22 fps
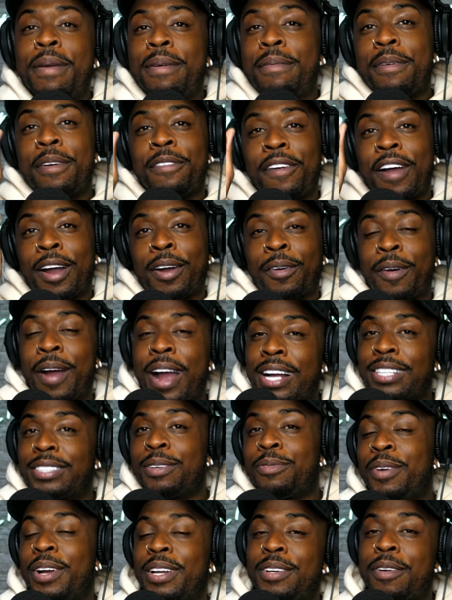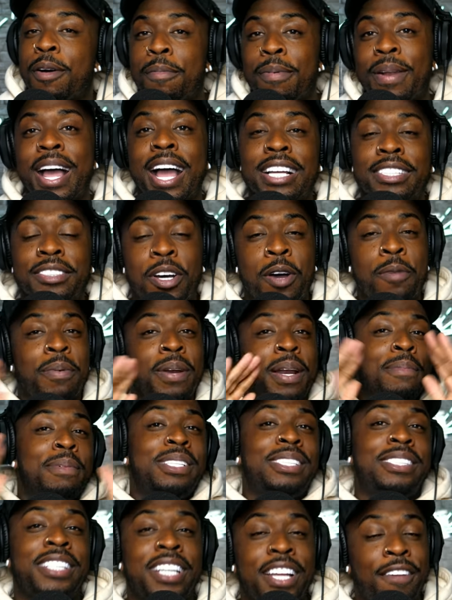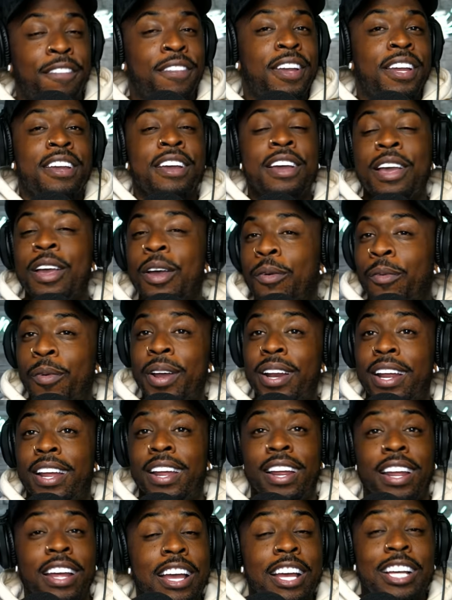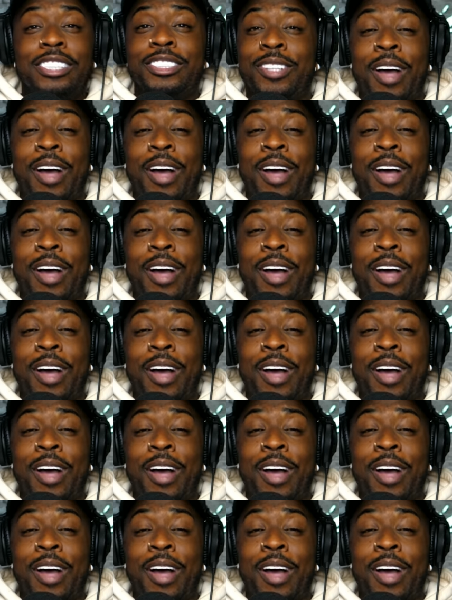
maybe if I cracked the window blinds open, let me see if he with it.